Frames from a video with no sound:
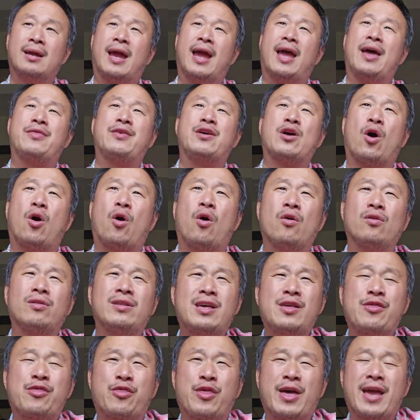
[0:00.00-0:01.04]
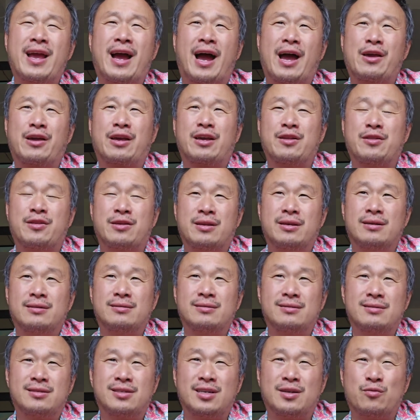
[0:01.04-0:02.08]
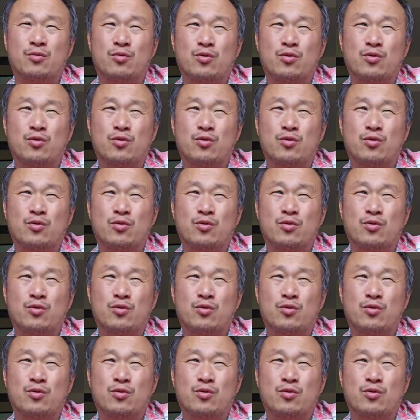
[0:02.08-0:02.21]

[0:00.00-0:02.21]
And the only thing I could to